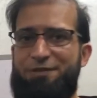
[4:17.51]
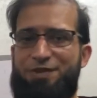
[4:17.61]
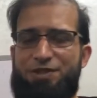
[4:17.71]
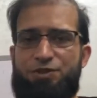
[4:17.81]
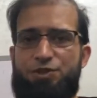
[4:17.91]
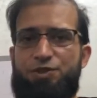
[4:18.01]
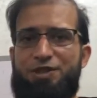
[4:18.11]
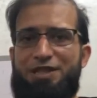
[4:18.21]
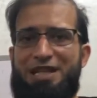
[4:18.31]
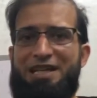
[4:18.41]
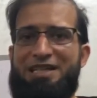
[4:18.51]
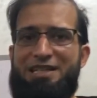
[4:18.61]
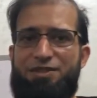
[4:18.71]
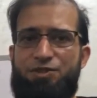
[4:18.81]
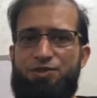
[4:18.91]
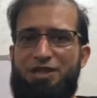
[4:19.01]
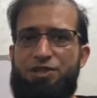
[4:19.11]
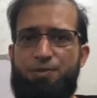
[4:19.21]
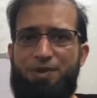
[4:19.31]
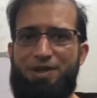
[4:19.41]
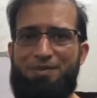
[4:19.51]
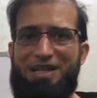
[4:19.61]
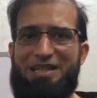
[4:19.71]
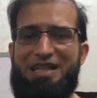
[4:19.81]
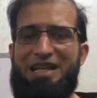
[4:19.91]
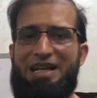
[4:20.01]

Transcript: if it's a student and he is using topiramate,